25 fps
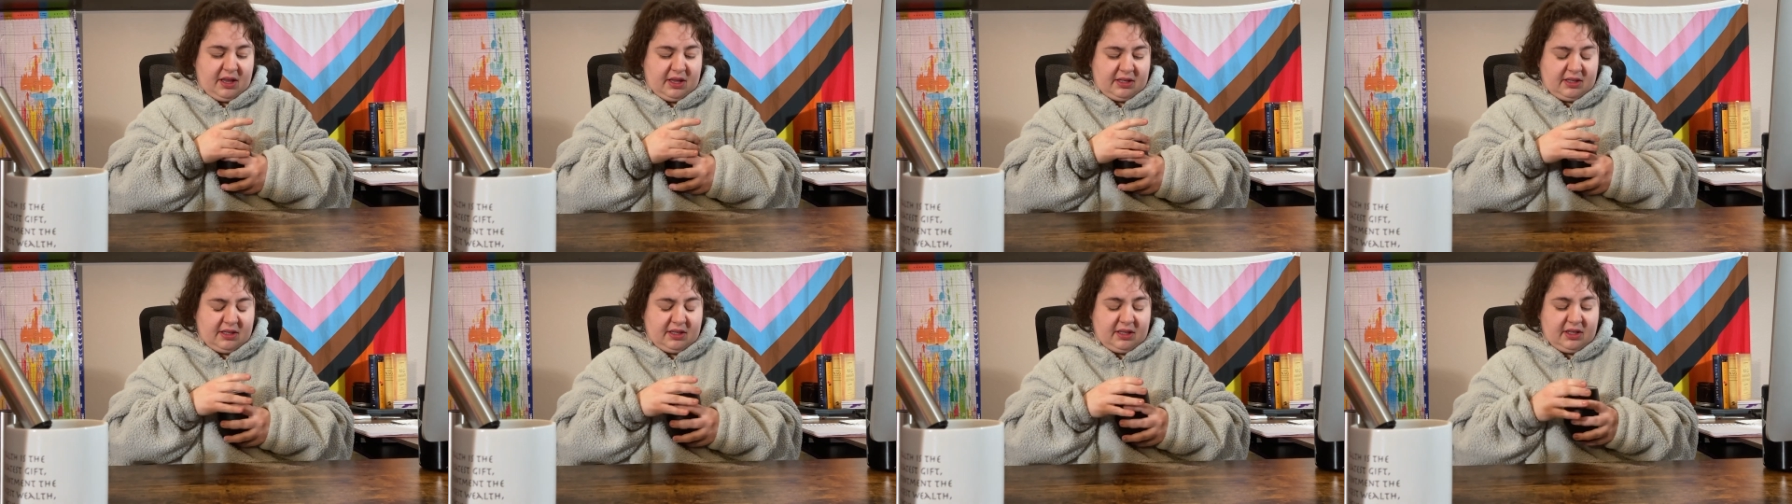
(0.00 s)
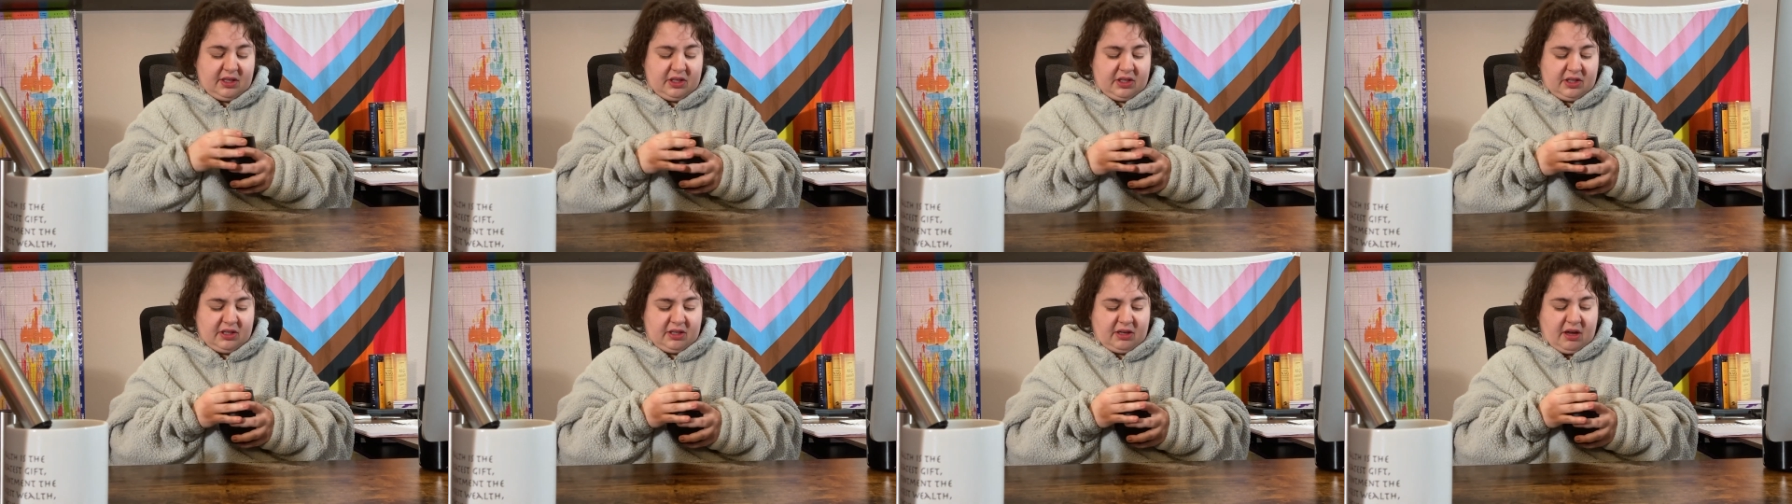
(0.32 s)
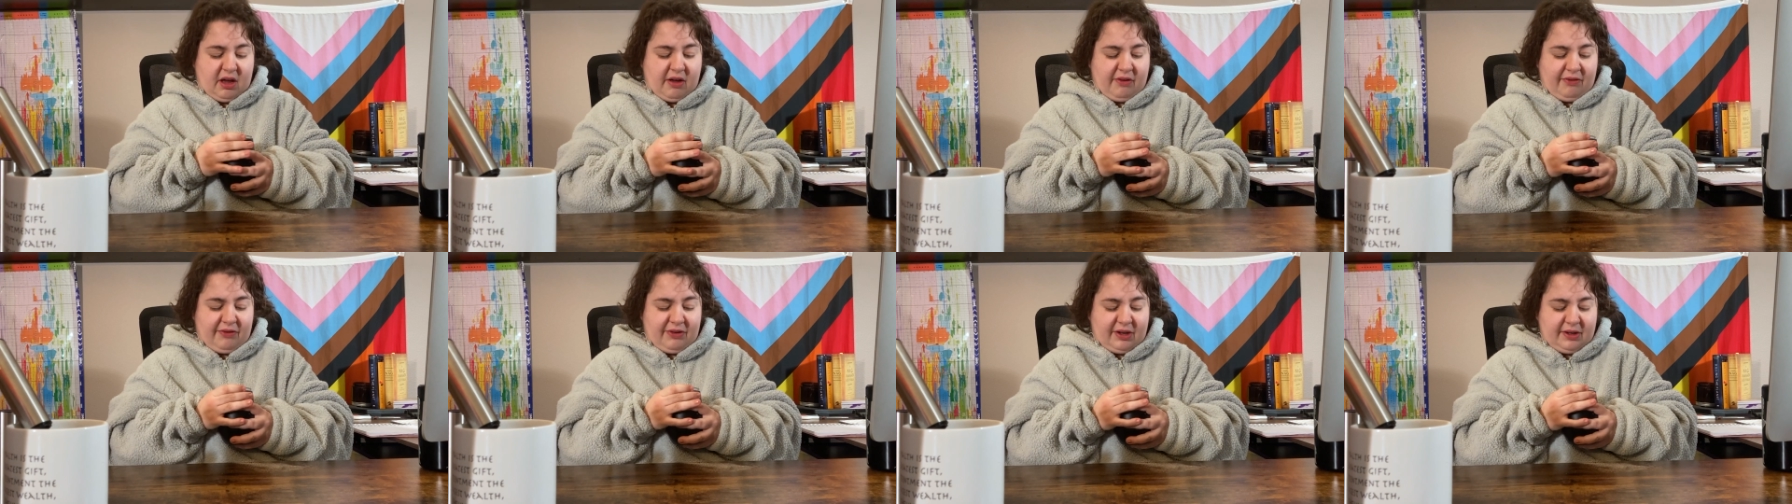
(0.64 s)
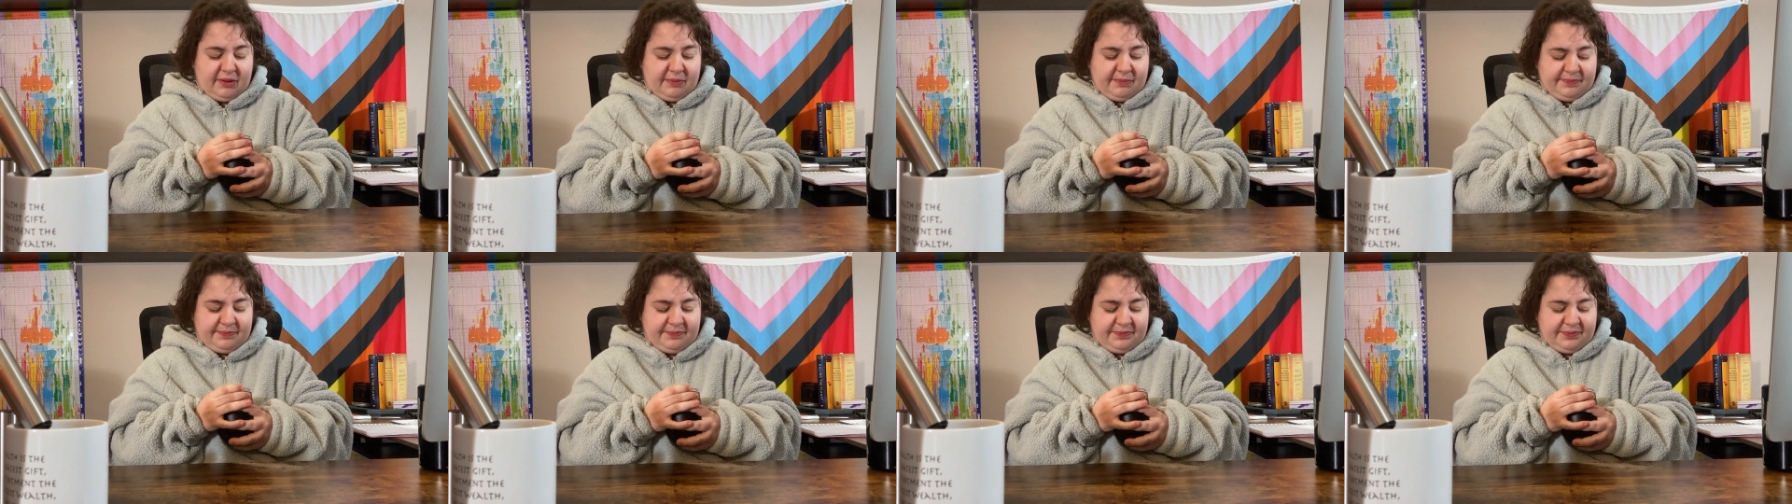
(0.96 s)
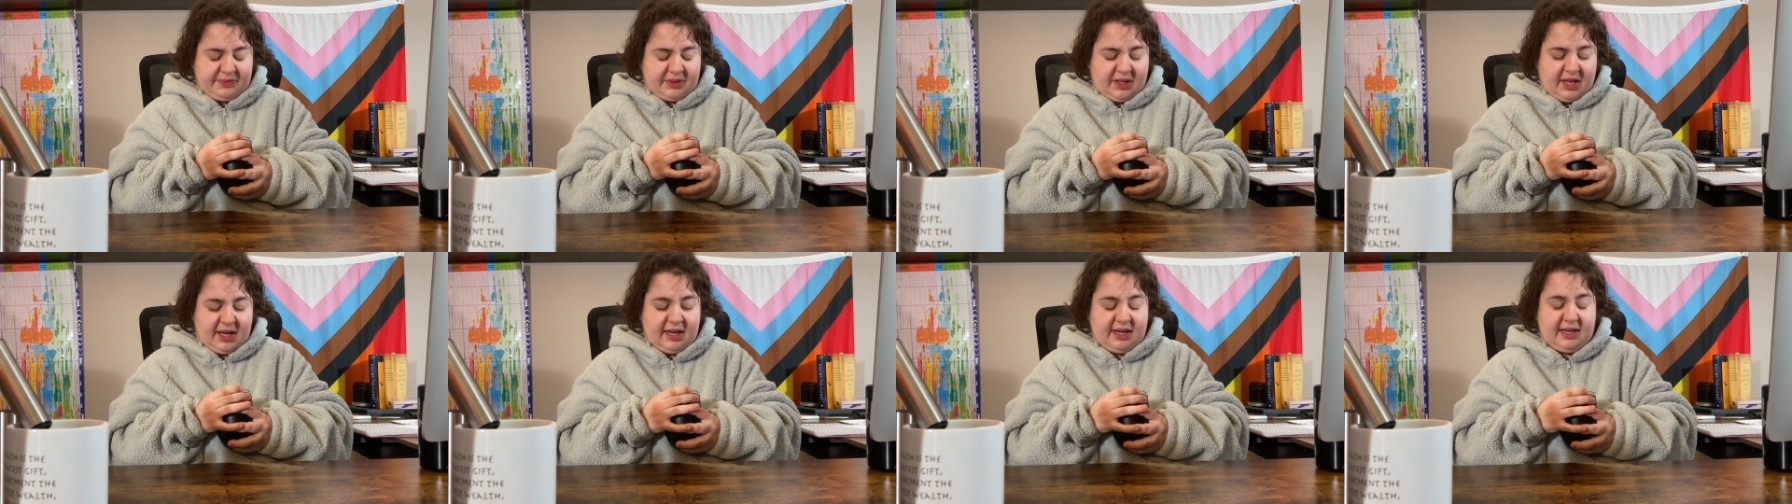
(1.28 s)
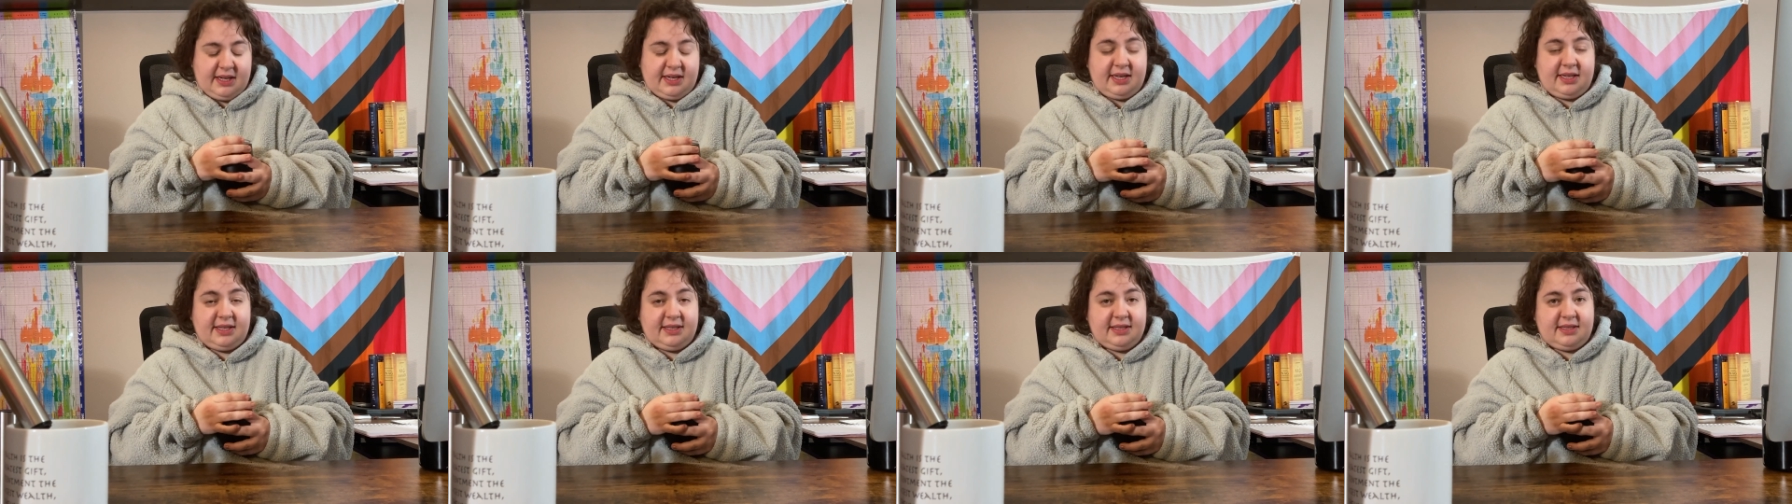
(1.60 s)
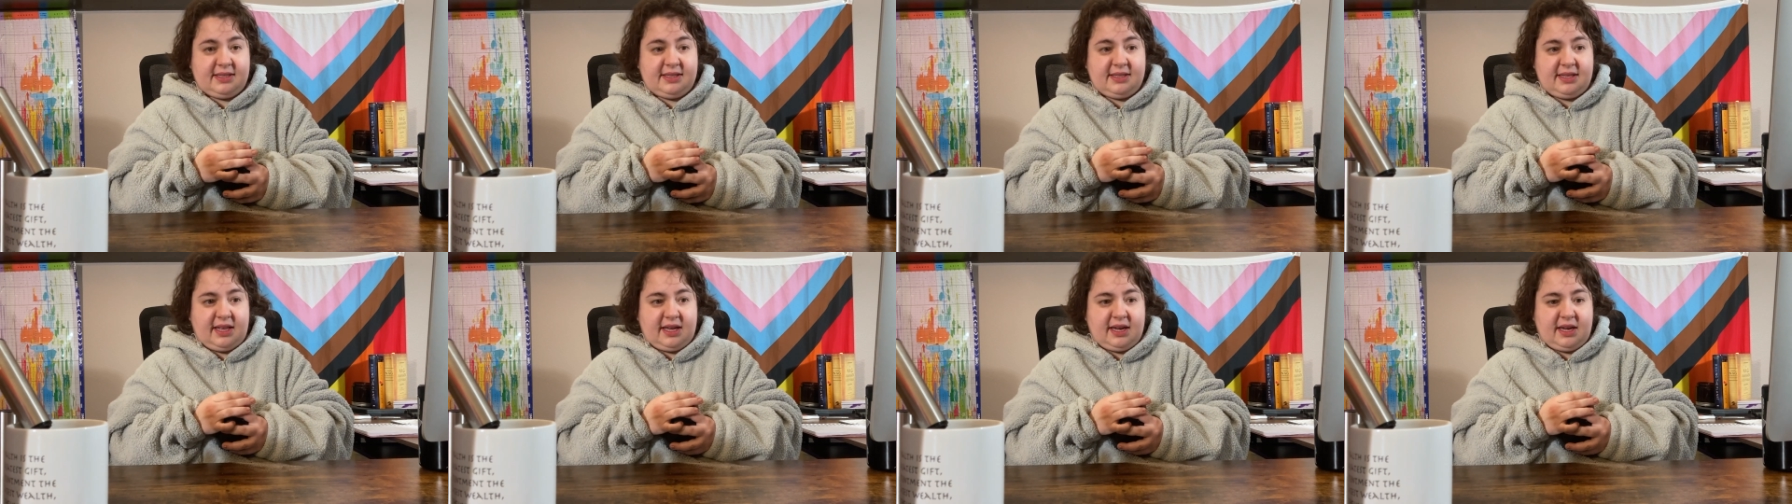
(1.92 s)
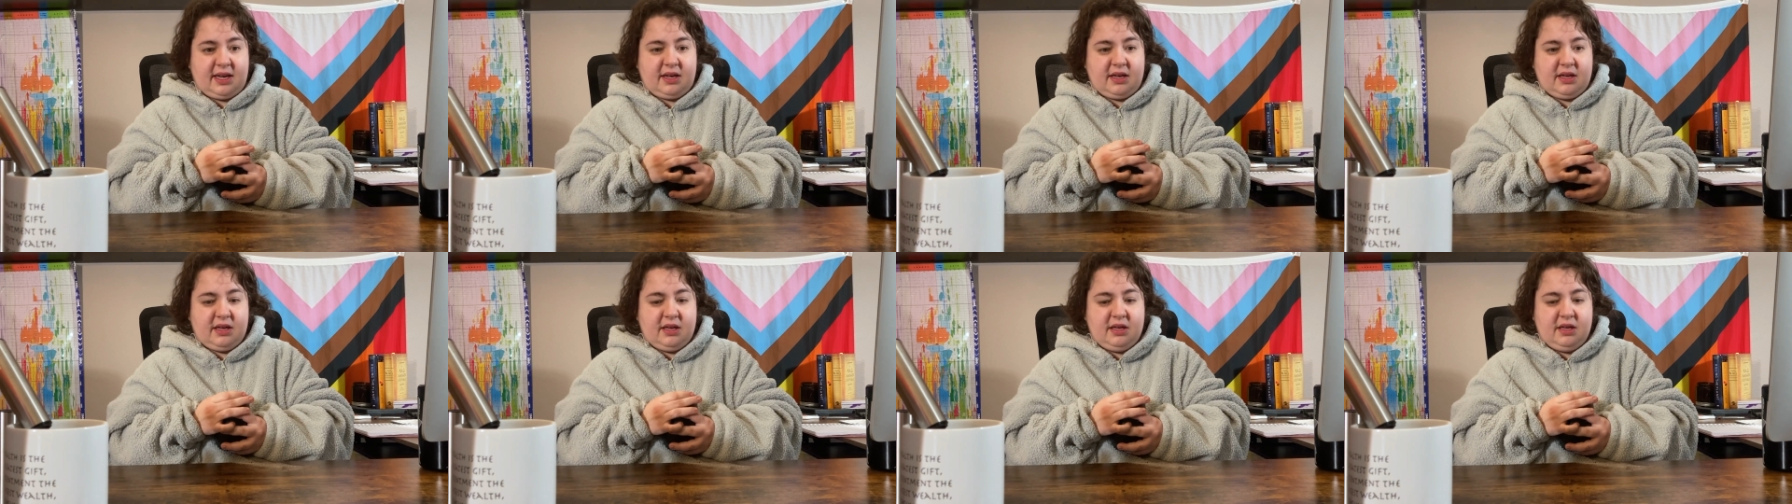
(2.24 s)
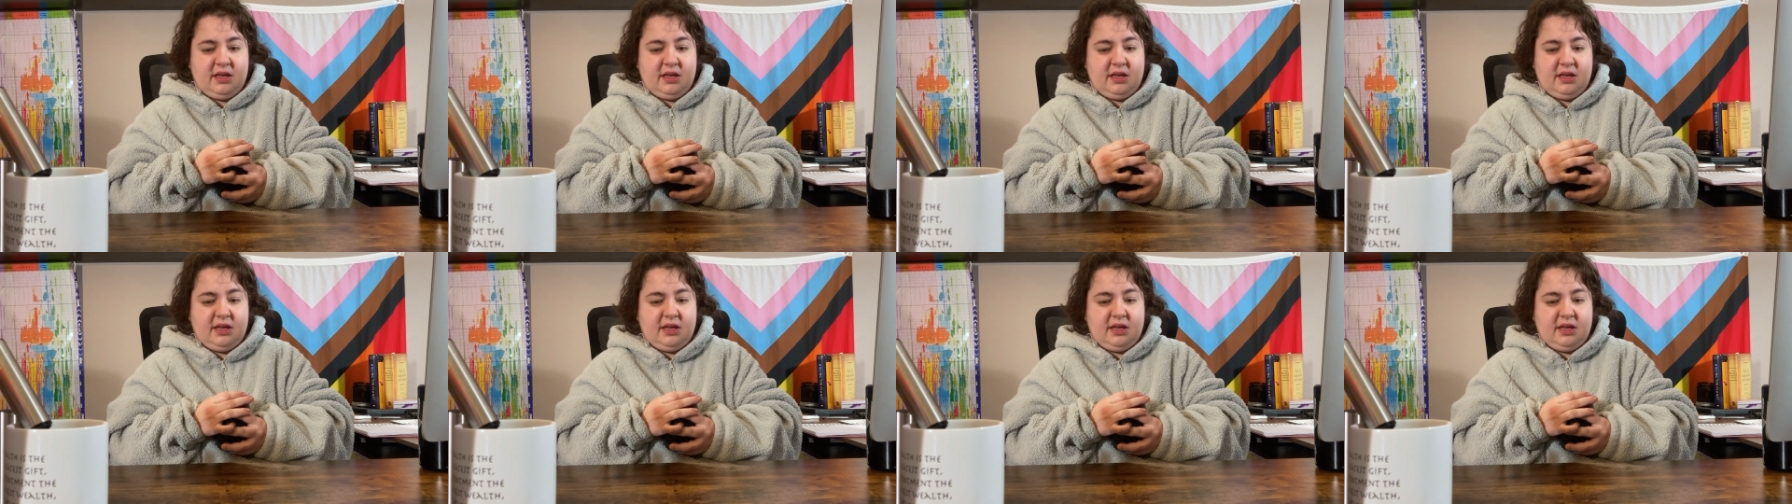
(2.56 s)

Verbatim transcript: this delicious coffee and it tastes like